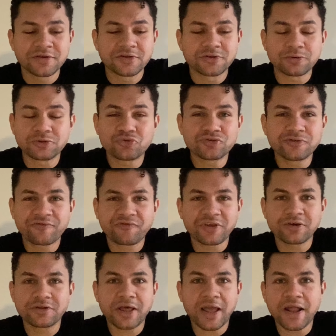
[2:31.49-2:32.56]
so it doesn't
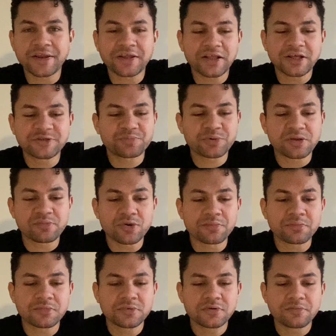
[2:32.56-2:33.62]
feel any less
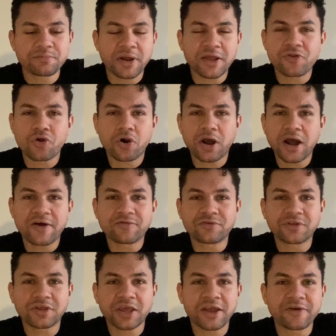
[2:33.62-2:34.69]
premium by not having
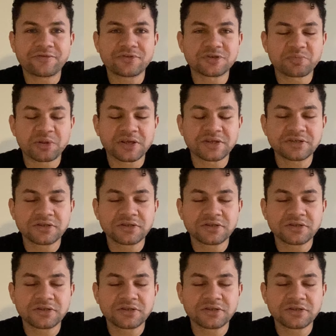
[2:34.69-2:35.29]
the curved displays.